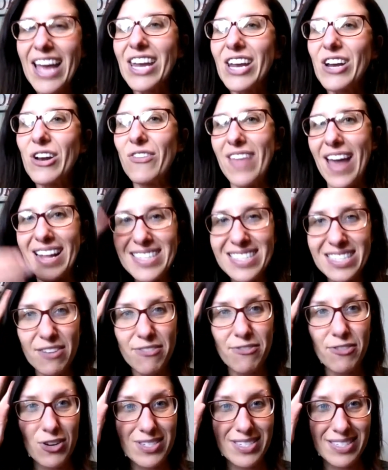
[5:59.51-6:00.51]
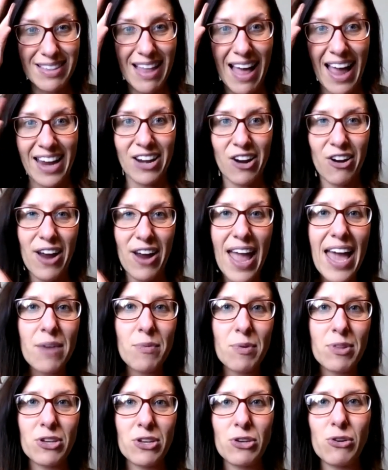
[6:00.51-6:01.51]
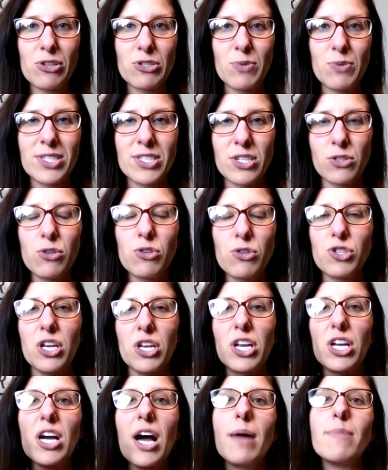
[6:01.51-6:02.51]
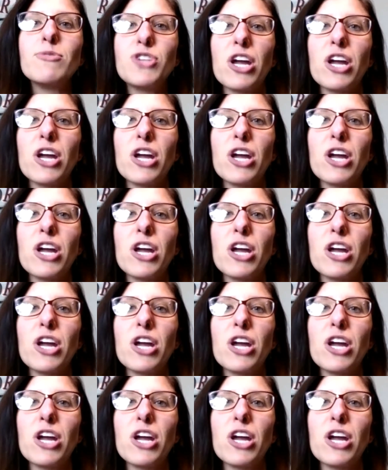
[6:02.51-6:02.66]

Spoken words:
That's the first lie in our head with a New Year's resolution, come